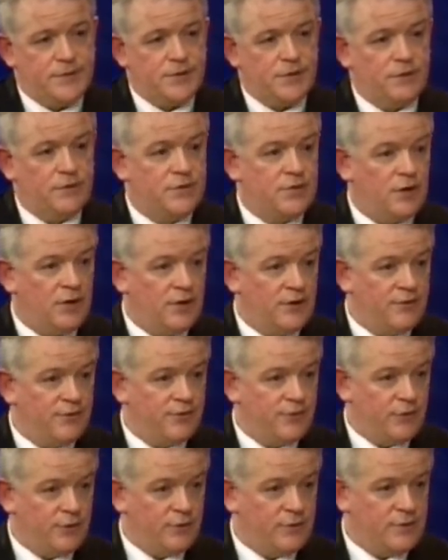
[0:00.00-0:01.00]
So
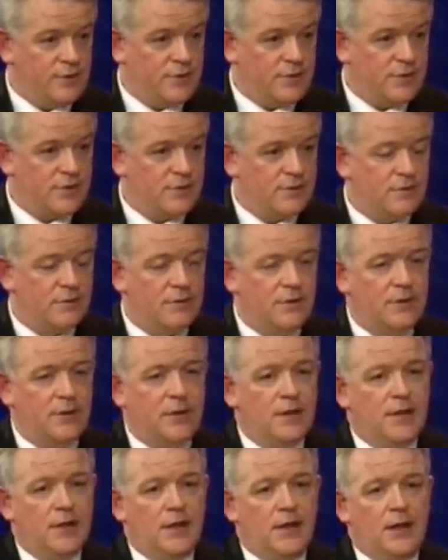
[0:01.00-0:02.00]
typhoons,
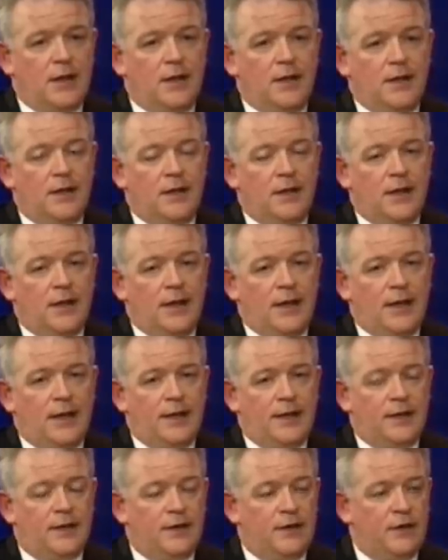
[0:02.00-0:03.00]

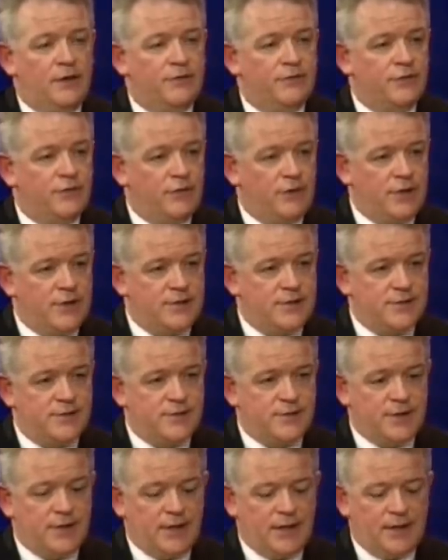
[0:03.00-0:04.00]
any kind of
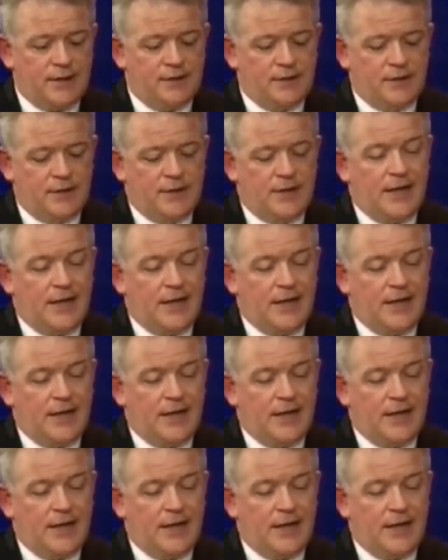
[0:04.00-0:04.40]
crisis there.